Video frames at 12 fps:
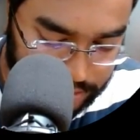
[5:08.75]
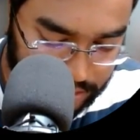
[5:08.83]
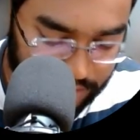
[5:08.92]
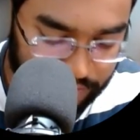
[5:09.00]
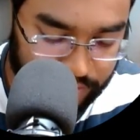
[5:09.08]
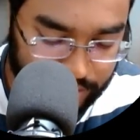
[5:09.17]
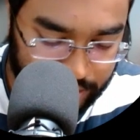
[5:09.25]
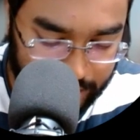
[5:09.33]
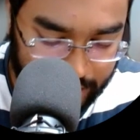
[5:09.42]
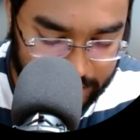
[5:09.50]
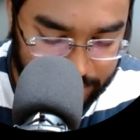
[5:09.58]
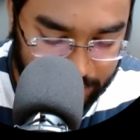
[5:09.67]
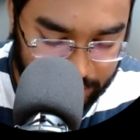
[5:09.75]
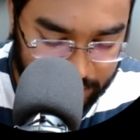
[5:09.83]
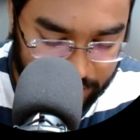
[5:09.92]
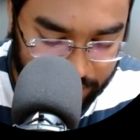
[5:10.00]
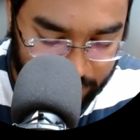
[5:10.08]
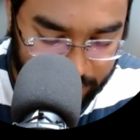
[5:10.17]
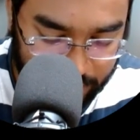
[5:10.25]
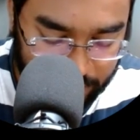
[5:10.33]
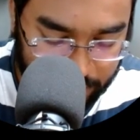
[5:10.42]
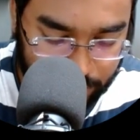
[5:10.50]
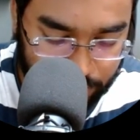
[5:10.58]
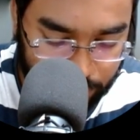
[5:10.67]
everything has been converted
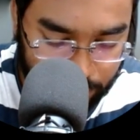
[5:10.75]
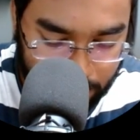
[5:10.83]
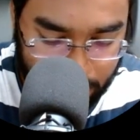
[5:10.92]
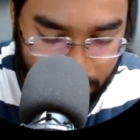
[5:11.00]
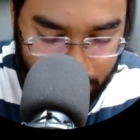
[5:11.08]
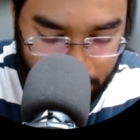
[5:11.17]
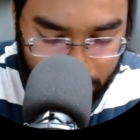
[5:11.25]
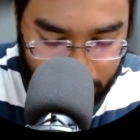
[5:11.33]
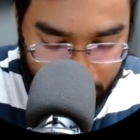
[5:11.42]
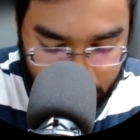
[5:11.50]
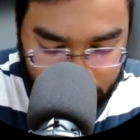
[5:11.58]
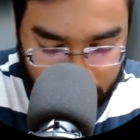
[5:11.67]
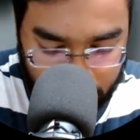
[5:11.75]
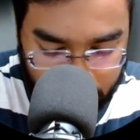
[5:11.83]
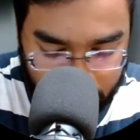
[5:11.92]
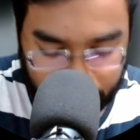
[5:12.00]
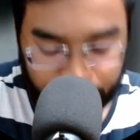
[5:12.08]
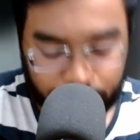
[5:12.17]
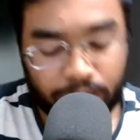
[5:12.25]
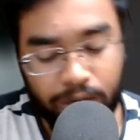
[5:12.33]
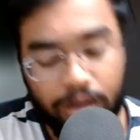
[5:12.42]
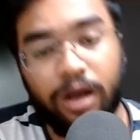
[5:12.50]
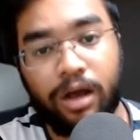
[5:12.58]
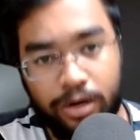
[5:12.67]
into the
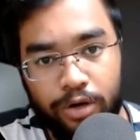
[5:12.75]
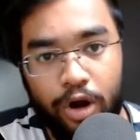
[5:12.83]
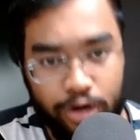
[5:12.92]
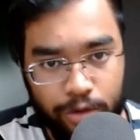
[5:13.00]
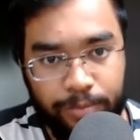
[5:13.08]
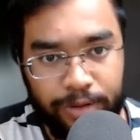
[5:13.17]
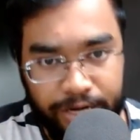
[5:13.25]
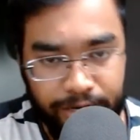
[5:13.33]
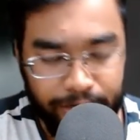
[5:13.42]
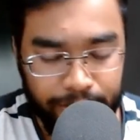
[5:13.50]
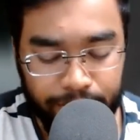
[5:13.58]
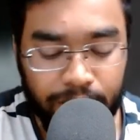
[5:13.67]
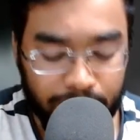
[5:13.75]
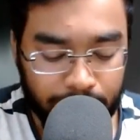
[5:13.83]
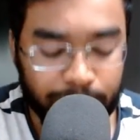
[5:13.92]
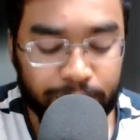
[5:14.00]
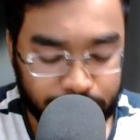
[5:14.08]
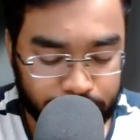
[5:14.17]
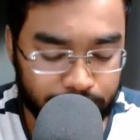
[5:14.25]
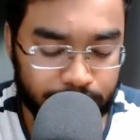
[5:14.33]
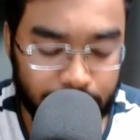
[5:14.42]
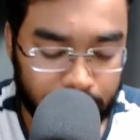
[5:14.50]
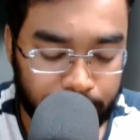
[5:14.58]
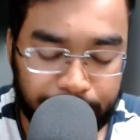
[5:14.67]
not operator, means
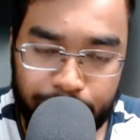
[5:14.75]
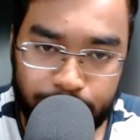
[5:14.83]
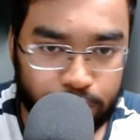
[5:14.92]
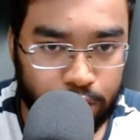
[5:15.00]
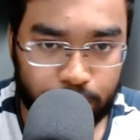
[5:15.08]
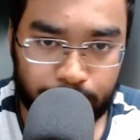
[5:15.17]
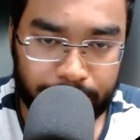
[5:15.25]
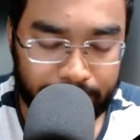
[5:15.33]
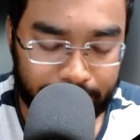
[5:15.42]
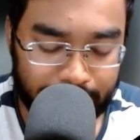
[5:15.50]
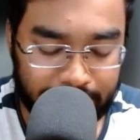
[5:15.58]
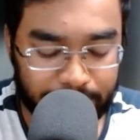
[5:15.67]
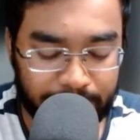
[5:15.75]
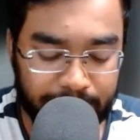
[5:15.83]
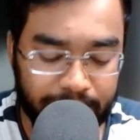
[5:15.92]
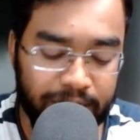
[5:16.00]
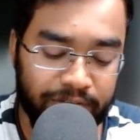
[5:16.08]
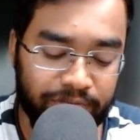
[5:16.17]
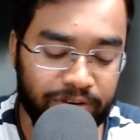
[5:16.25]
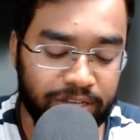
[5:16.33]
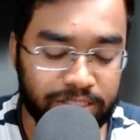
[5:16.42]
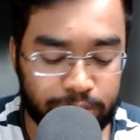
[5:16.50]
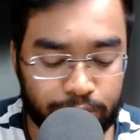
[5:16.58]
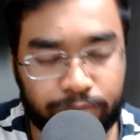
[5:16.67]
bitwise not operator has been done. Every
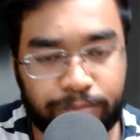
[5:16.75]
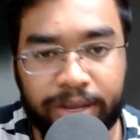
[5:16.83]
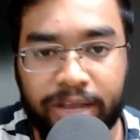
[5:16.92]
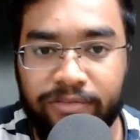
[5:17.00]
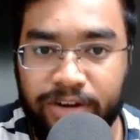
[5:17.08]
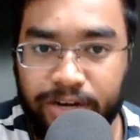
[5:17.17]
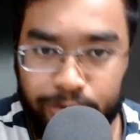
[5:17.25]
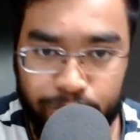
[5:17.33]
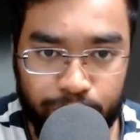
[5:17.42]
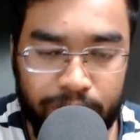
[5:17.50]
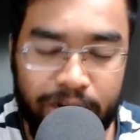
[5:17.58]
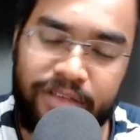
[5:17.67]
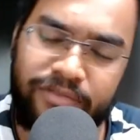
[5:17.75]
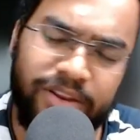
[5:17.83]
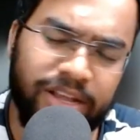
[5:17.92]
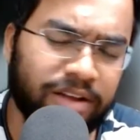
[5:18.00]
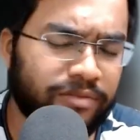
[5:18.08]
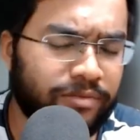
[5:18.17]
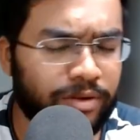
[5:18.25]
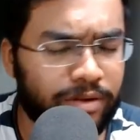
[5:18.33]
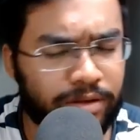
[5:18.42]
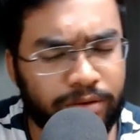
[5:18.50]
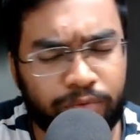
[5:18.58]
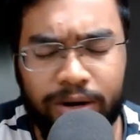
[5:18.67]
zero would be converted to one, and every
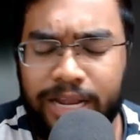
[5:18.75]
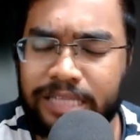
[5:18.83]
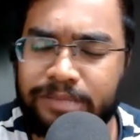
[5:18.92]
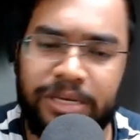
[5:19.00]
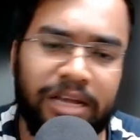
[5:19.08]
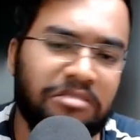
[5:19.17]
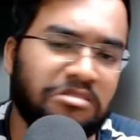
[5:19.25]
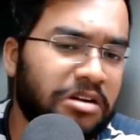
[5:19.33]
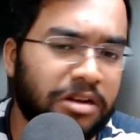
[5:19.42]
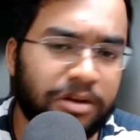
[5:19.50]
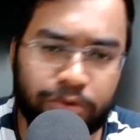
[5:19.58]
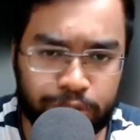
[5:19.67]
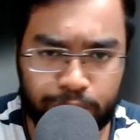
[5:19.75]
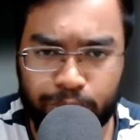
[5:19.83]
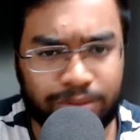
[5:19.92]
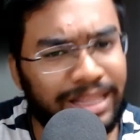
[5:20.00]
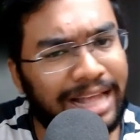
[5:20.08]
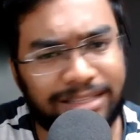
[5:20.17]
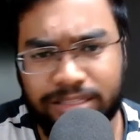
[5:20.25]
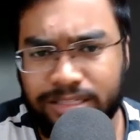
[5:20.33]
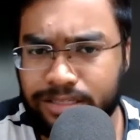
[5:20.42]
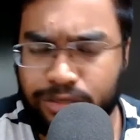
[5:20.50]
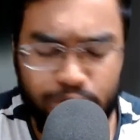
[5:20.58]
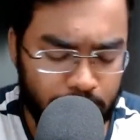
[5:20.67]
one has been converted into zero.
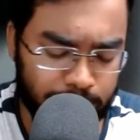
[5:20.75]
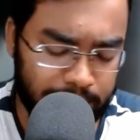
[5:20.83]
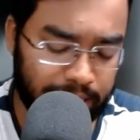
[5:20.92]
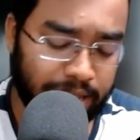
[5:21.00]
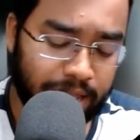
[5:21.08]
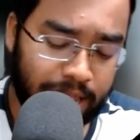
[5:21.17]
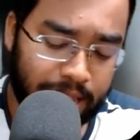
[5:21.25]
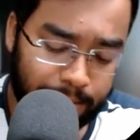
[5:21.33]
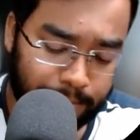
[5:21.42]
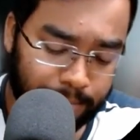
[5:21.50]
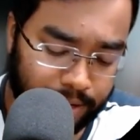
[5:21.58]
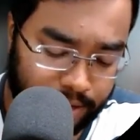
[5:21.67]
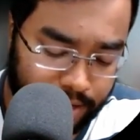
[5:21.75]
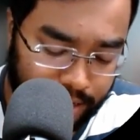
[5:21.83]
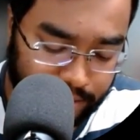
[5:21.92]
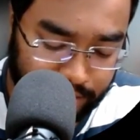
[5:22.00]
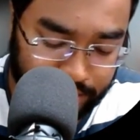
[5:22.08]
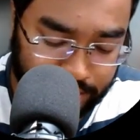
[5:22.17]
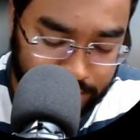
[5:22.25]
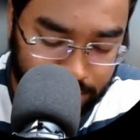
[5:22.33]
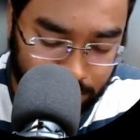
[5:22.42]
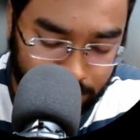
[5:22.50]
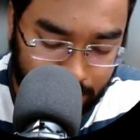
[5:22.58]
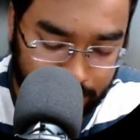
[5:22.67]
That's normal, but this is
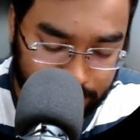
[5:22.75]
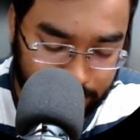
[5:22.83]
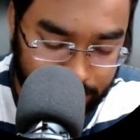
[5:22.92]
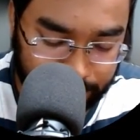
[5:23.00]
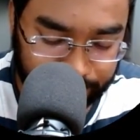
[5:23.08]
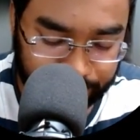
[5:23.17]
not the answer.